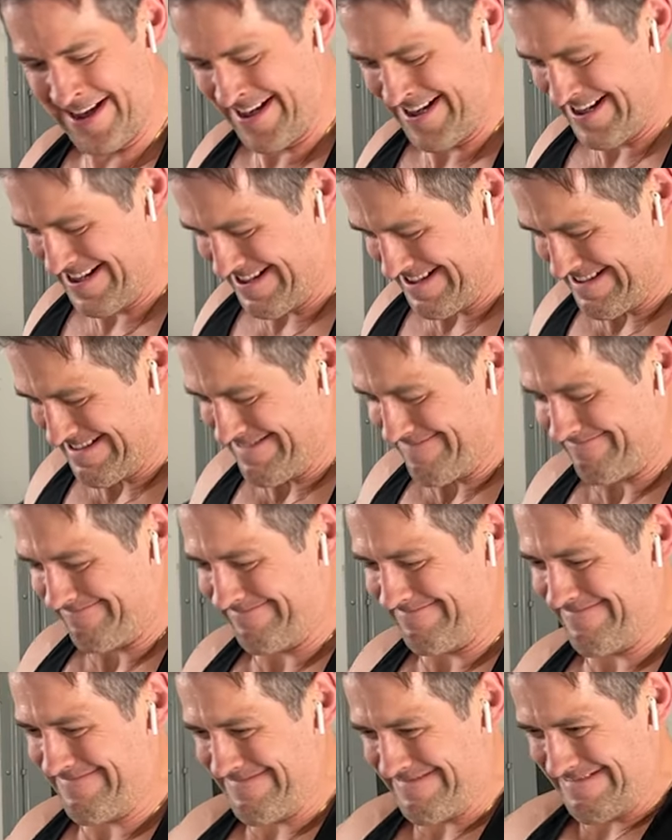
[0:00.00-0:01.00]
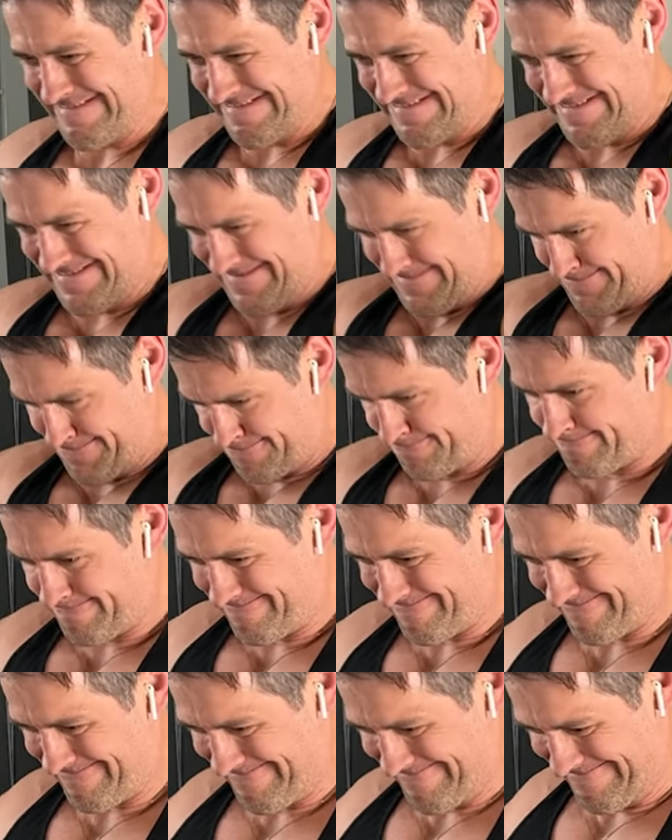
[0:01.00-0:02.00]
It's a little bit lighter, but still this
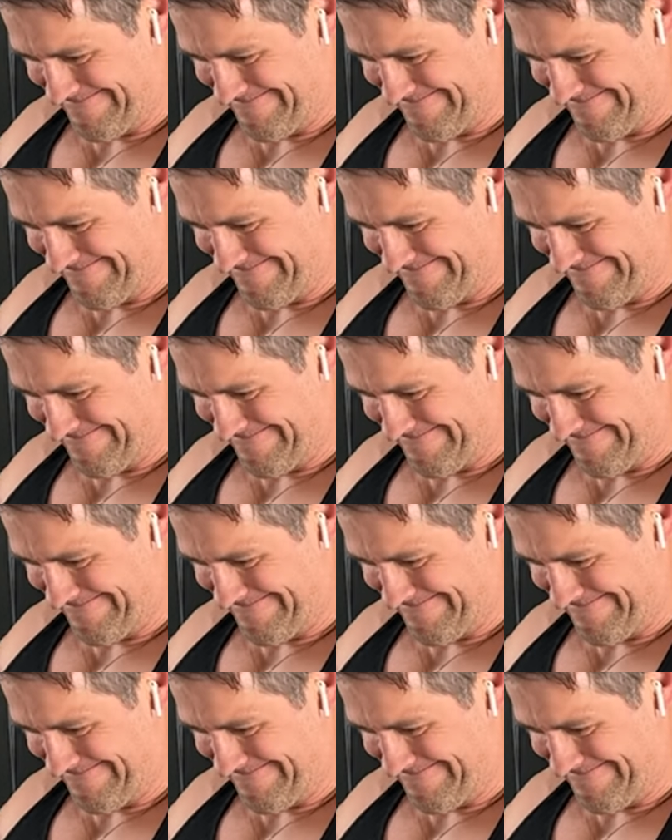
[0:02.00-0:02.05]
is a great